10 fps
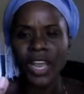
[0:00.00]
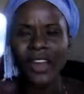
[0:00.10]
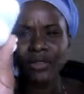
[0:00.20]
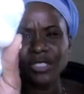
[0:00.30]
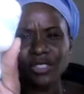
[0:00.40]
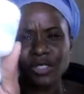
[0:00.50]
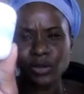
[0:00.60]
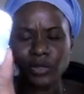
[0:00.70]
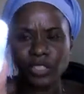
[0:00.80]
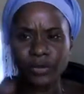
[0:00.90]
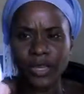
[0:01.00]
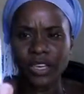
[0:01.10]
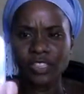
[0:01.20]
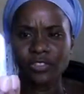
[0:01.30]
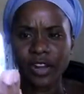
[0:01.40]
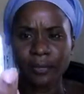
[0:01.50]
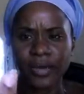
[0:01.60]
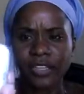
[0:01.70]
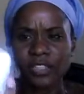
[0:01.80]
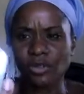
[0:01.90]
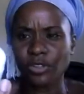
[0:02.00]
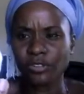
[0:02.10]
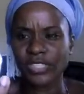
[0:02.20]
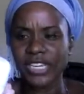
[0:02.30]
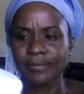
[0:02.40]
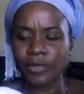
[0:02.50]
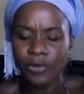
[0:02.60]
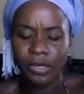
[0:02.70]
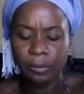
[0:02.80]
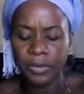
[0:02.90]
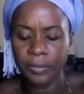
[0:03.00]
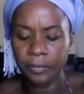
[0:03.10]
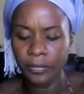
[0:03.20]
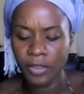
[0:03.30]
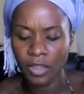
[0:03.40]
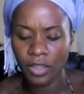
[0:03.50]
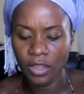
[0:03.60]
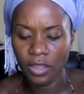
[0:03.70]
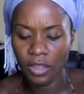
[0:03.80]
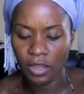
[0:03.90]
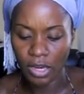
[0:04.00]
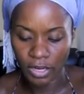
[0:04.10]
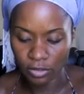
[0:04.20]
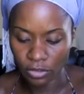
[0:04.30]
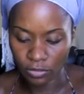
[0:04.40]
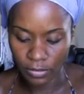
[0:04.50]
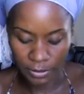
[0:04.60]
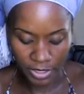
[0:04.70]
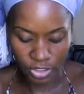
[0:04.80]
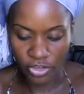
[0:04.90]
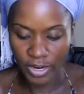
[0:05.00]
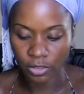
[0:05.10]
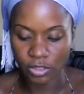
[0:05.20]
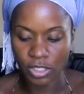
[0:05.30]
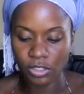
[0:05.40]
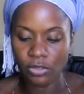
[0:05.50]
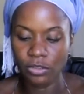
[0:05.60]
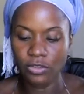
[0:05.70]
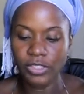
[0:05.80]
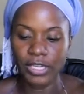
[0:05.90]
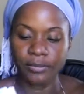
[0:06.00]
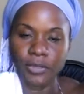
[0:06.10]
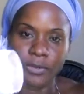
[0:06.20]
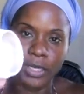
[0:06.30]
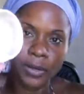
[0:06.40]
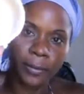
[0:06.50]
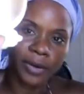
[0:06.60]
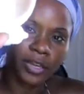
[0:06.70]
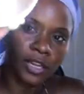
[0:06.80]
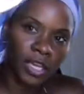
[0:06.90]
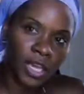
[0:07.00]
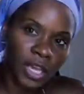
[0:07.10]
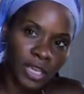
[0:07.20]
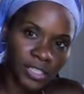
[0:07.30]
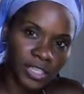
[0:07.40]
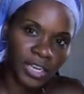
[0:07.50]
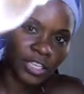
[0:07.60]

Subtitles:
I only use this once a week. It's recommended 2 to 3 times a week, but I don't know, maybe I'll try using it 2 to 3 times a week. But it's an